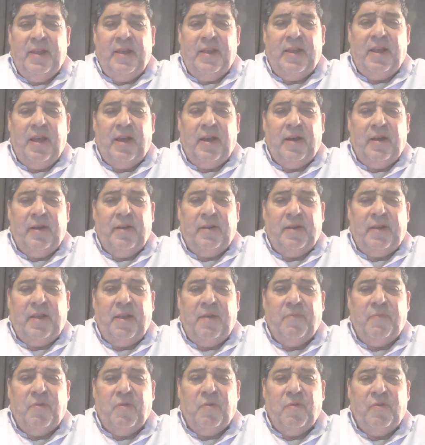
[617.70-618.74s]

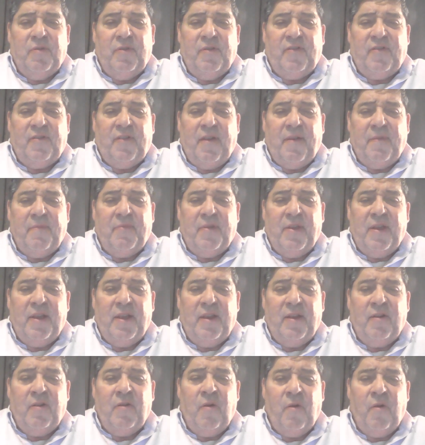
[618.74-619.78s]
Keep doing the same
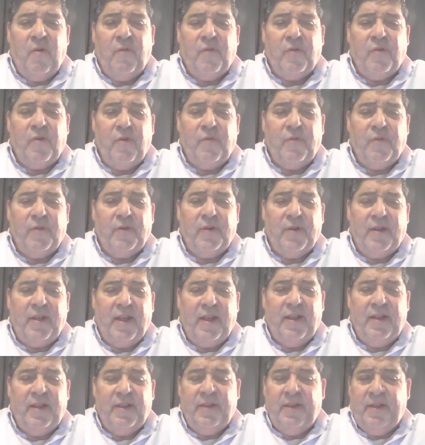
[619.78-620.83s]
thing over and over
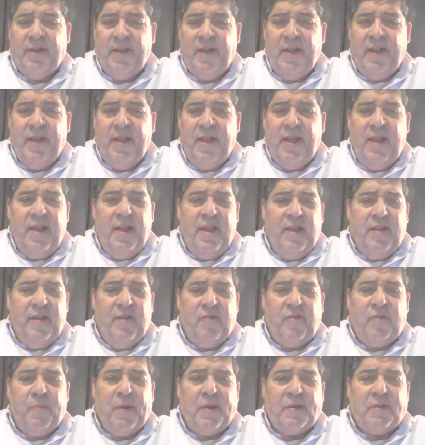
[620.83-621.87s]
again,
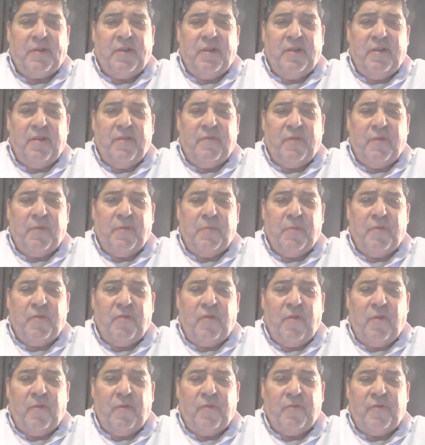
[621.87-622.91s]
expecting different
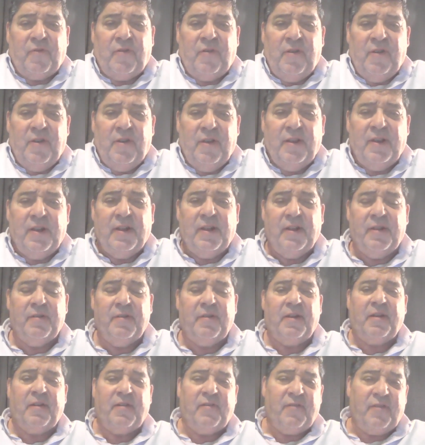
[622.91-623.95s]
results. And
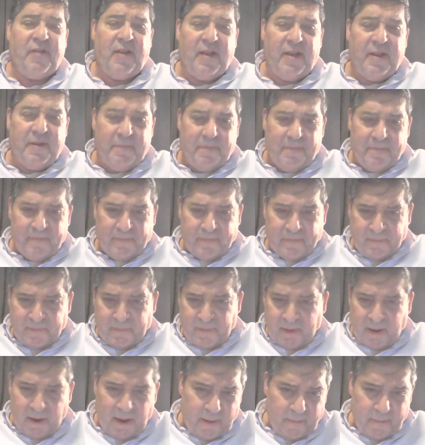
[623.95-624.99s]
like I said,
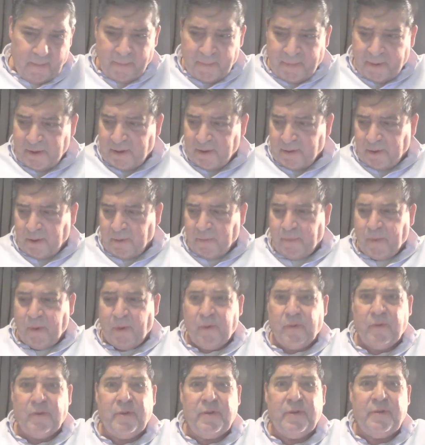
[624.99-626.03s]
I'm a big
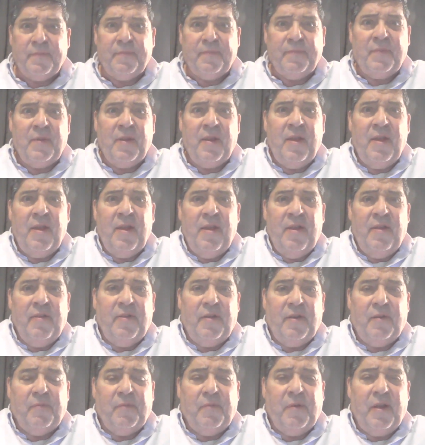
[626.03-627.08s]
component
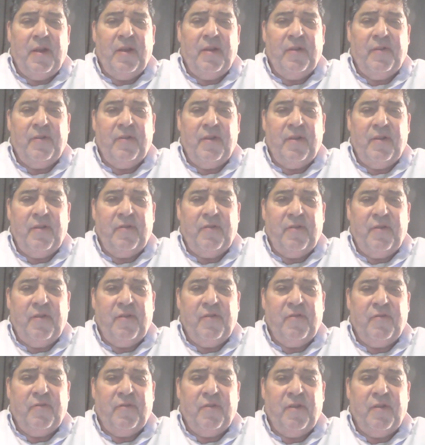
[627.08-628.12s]
that
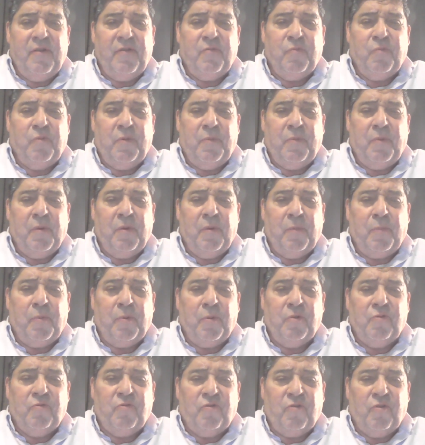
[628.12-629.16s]
as we
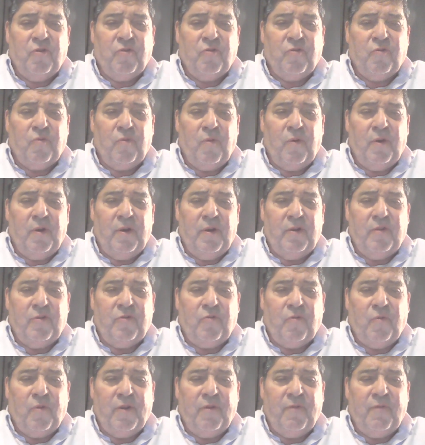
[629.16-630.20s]
approach the
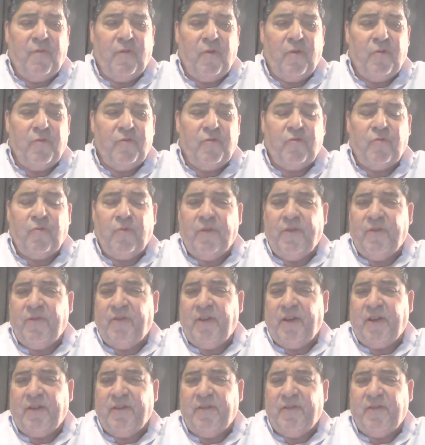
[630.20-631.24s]
21st,
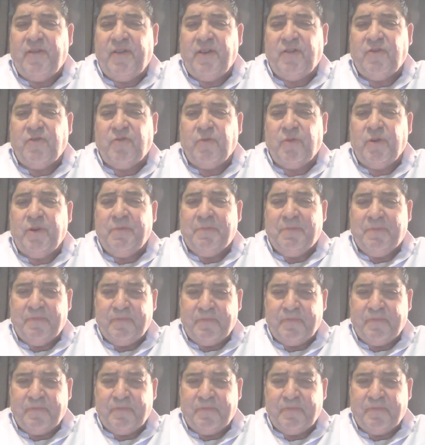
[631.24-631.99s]
22nd century,